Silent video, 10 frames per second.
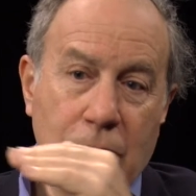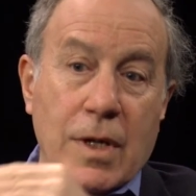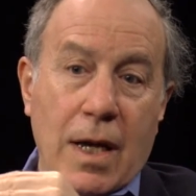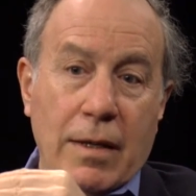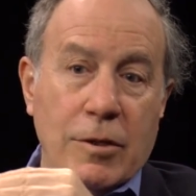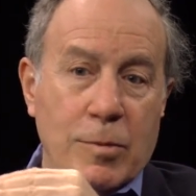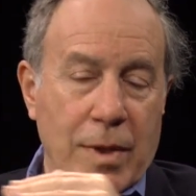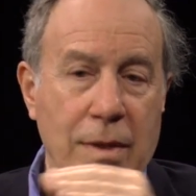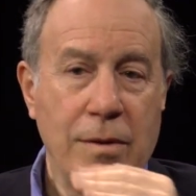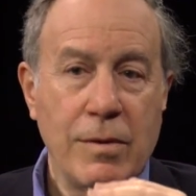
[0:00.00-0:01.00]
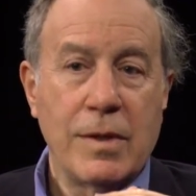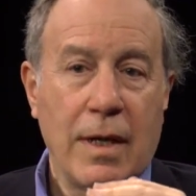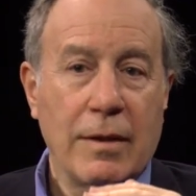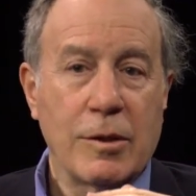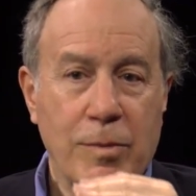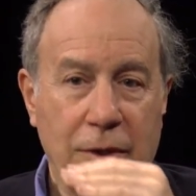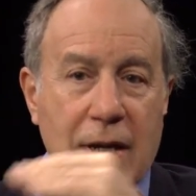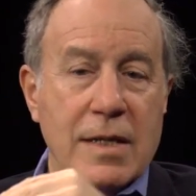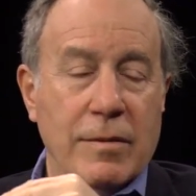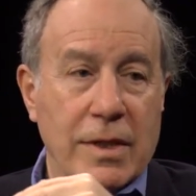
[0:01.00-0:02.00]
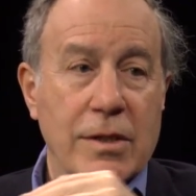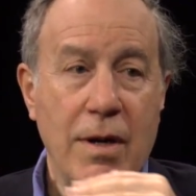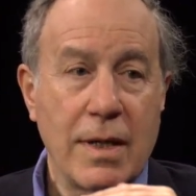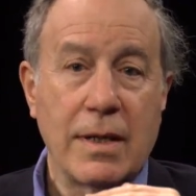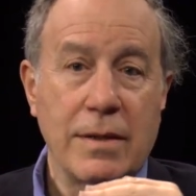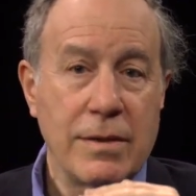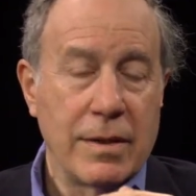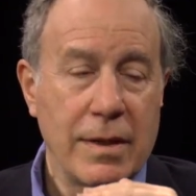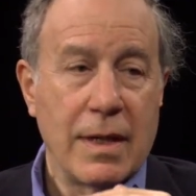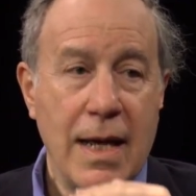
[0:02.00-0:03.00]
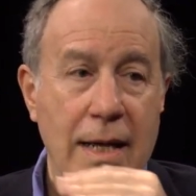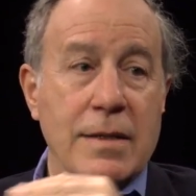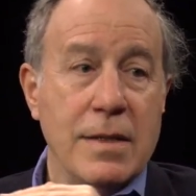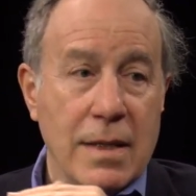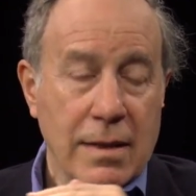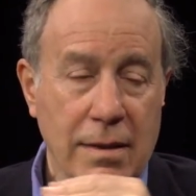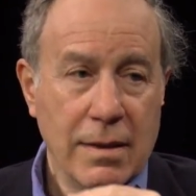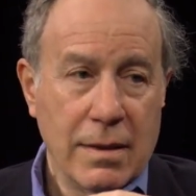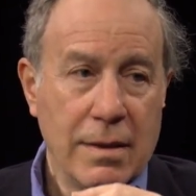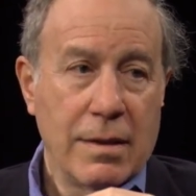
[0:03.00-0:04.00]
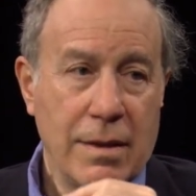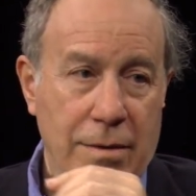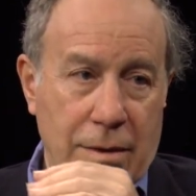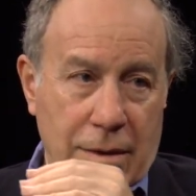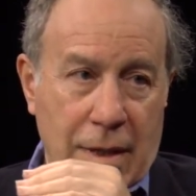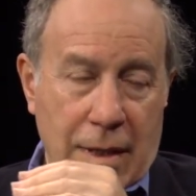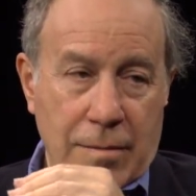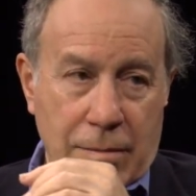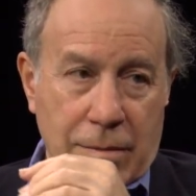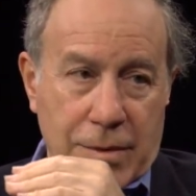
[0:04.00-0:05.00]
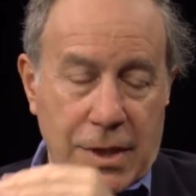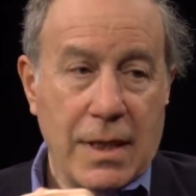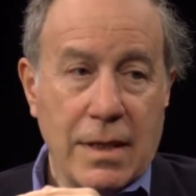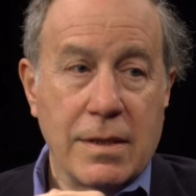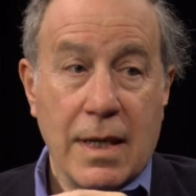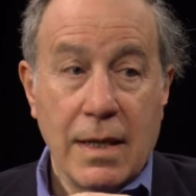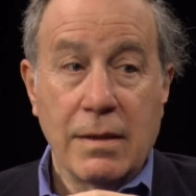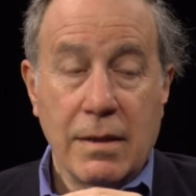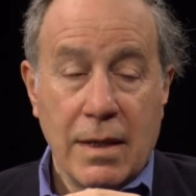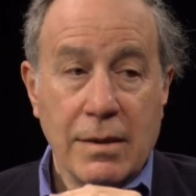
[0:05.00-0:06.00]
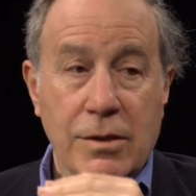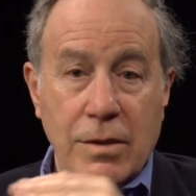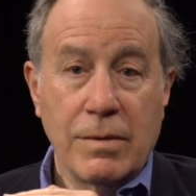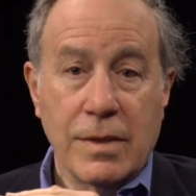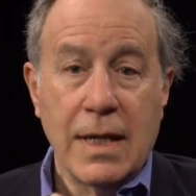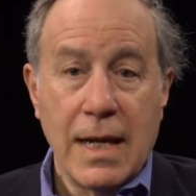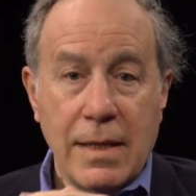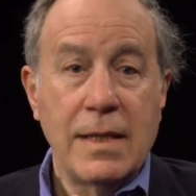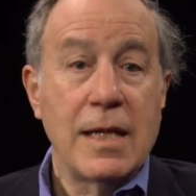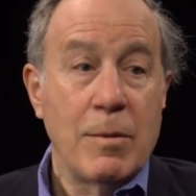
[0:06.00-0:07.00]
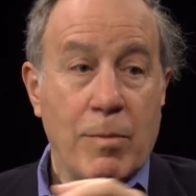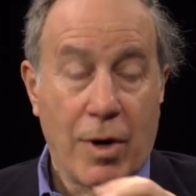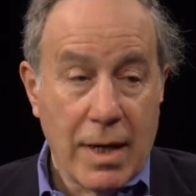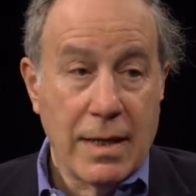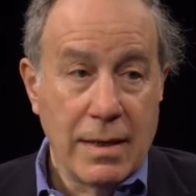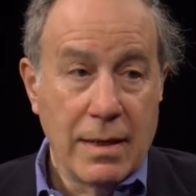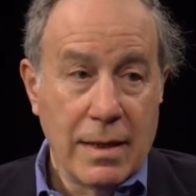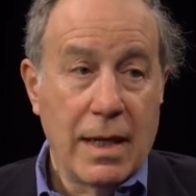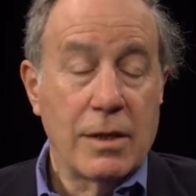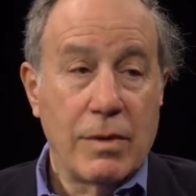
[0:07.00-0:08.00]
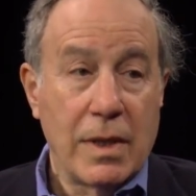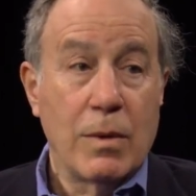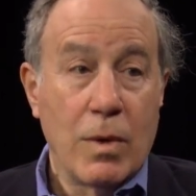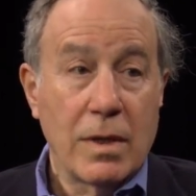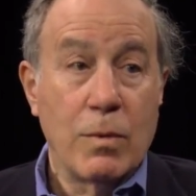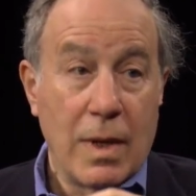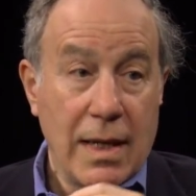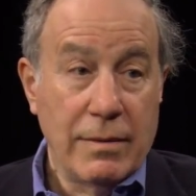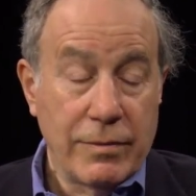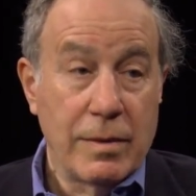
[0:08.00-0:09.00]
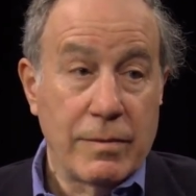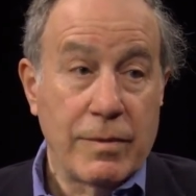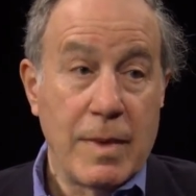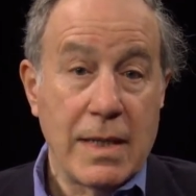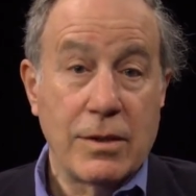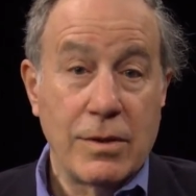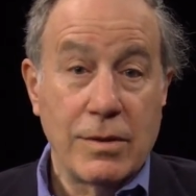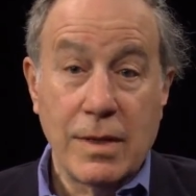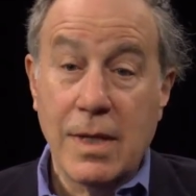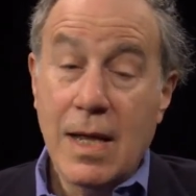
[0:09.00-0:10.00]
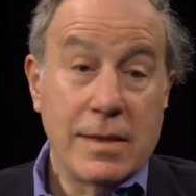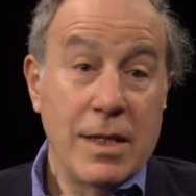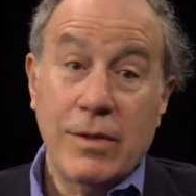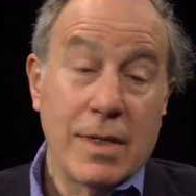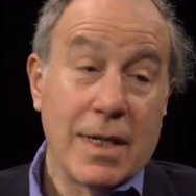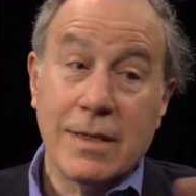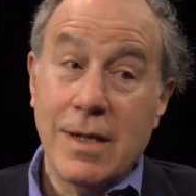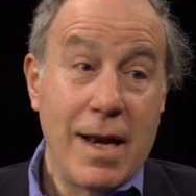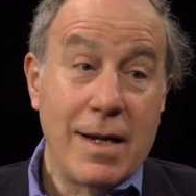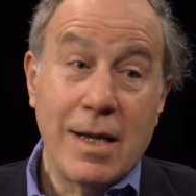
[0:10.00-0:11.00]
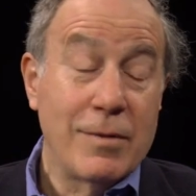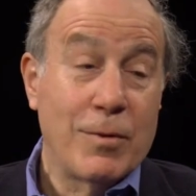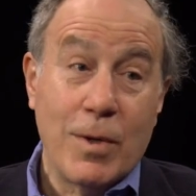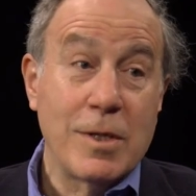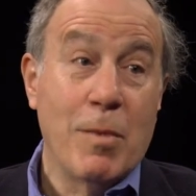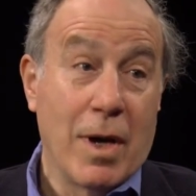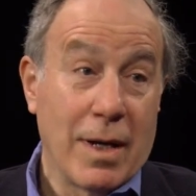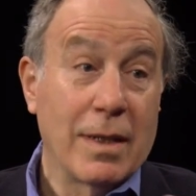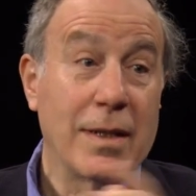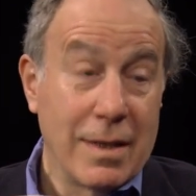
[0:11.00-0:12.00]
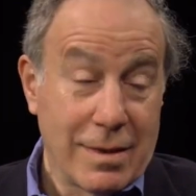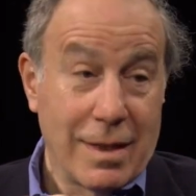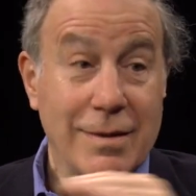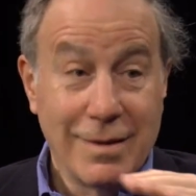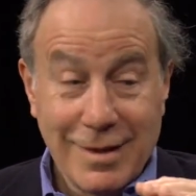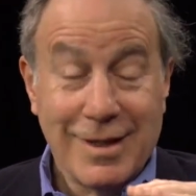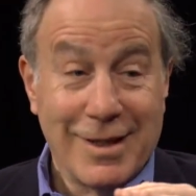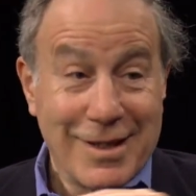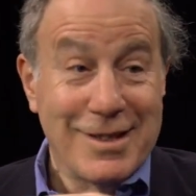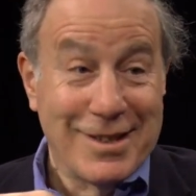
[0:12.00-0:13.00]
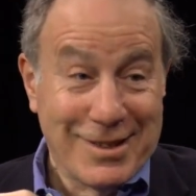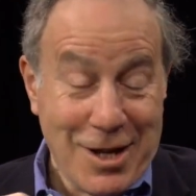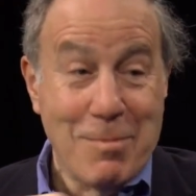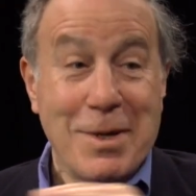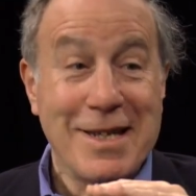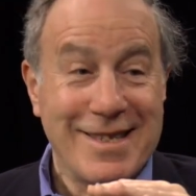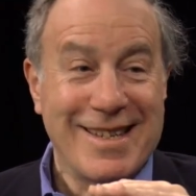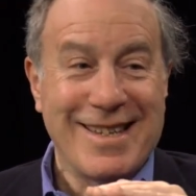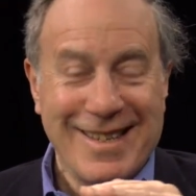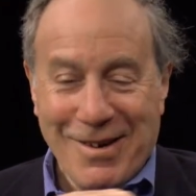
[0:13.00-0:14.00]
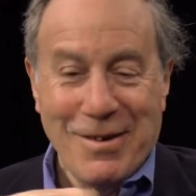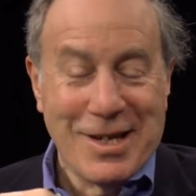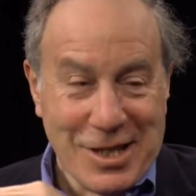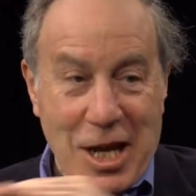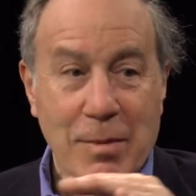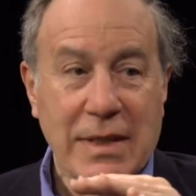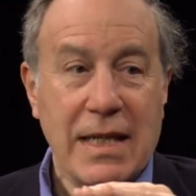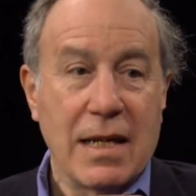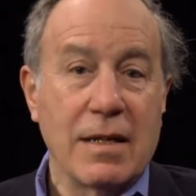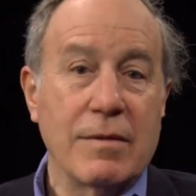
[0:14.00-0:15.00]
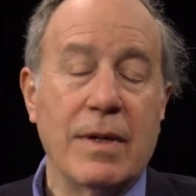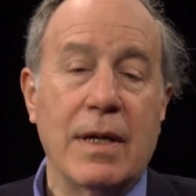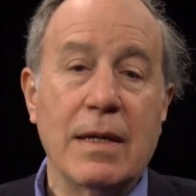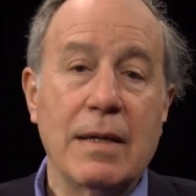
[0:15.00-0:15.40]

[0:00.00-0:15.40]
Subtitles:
new dollars, but new dollars progressively targeted to the highest need cities and students. And I think that bargain has really worked well for Massachusetts. It's interesting, it's not an end of course model. It is a competency, you know, exam at the end of